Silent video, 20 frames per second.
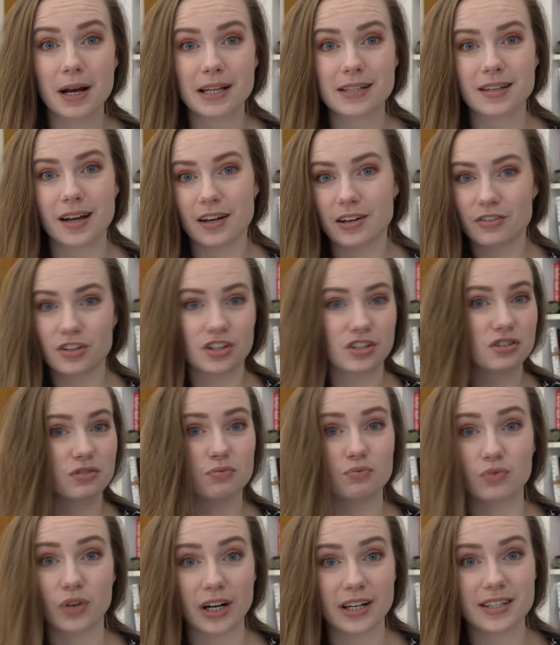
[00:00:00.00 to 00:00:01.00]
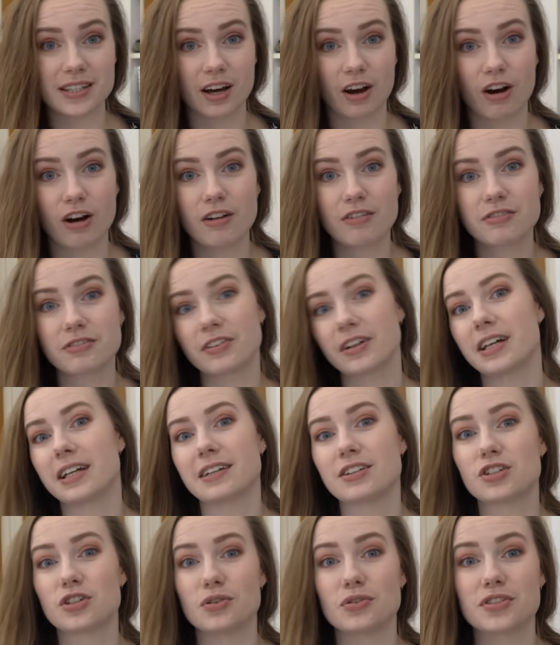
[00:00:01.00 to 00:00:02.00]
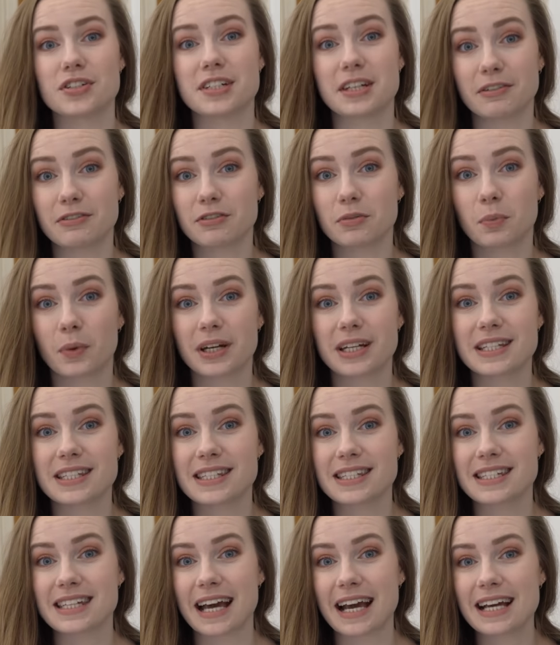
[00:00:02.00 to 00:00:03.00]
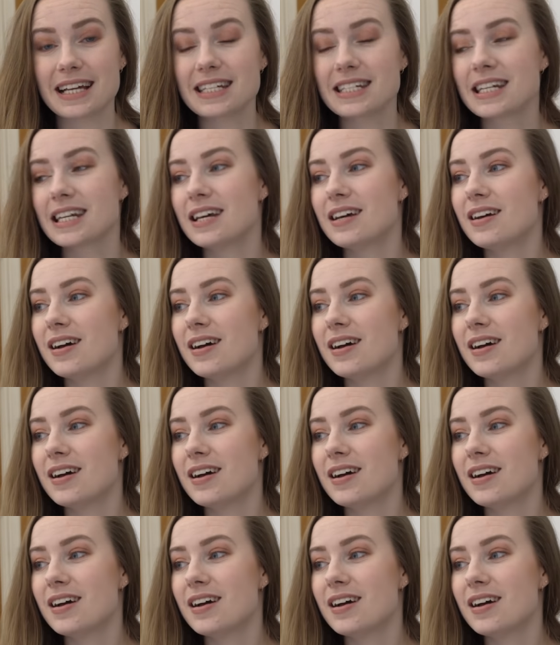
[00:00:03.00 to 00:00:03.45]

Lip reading: and kind of just write it off and choose a different one instead.